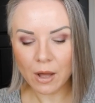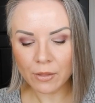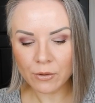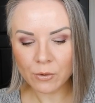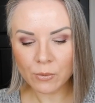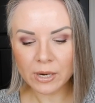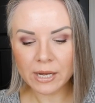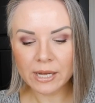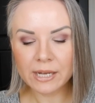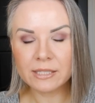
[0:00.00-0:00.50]

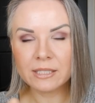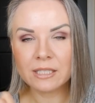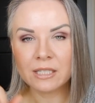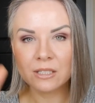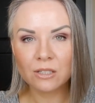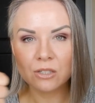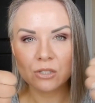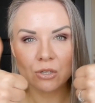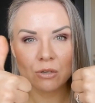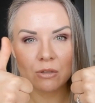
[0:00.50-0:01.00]

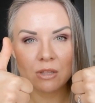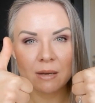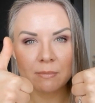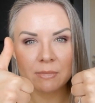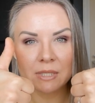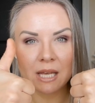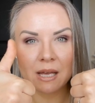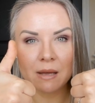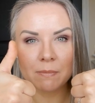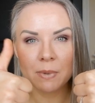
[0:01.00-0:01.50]
Otherwise, two
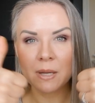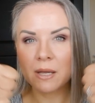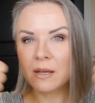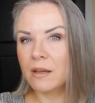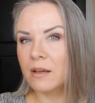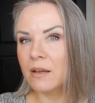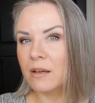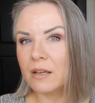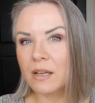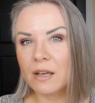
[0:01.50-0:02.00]
thumbs up,
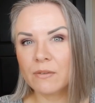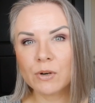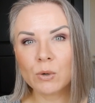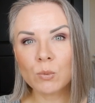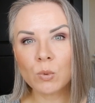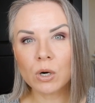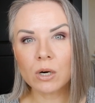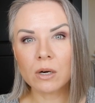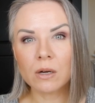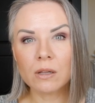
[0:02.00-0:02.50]
give it a
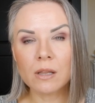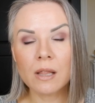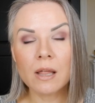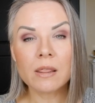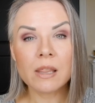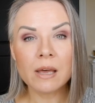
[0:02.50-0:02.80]
whirl.